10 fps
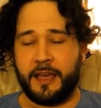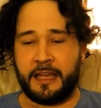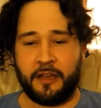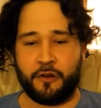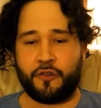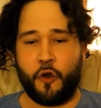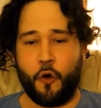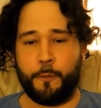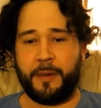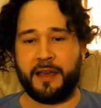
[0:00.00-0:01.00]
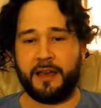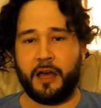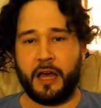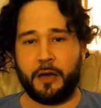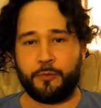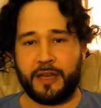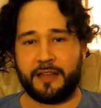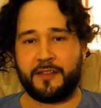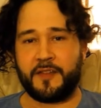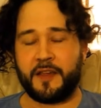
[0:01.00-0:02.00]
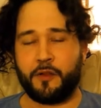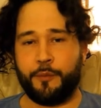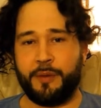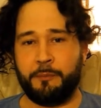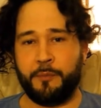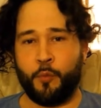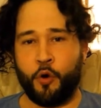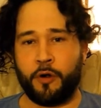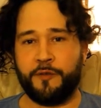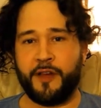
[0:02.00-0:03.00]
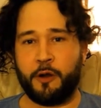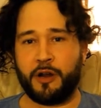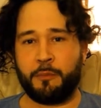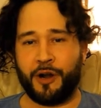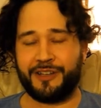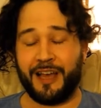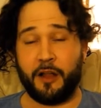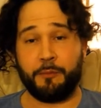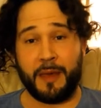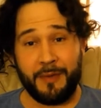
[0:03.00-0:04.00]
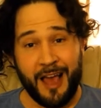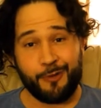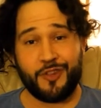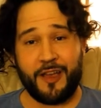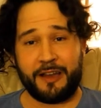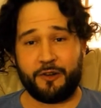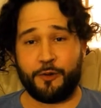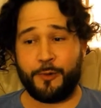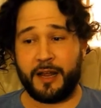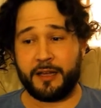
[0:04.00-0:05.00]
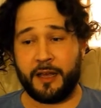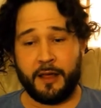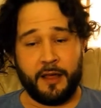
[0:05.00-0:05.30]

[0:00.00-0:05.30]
Here's hoping we get to see a little bit more of Eric Martel, maybe outside of the ring.